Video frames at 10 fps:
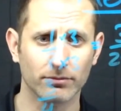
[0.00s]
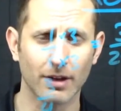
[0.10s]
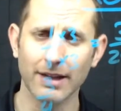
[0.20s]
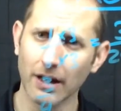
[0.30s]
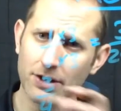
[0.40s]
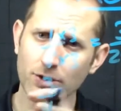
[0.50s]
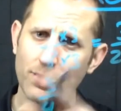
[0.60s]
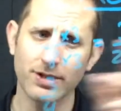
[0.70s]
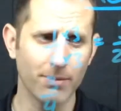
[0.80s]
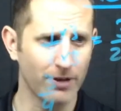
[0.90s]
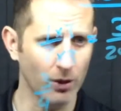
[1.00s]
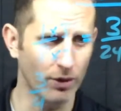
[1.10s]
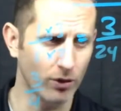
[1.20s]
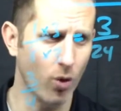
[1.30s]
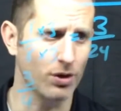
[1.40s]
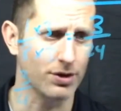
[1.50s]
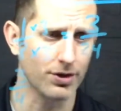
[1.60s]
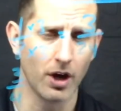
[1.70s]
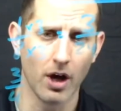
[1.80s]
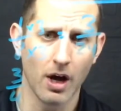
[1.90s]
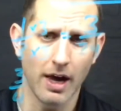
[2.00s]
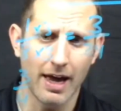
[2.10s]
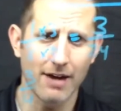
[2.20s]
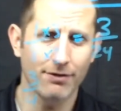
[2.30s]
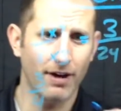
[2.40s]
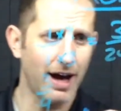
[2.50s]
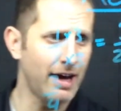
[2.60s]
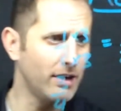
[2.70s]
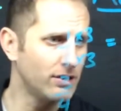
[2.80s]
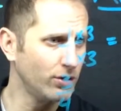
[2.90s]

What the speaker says: Now let's do the same thing with quarters. If I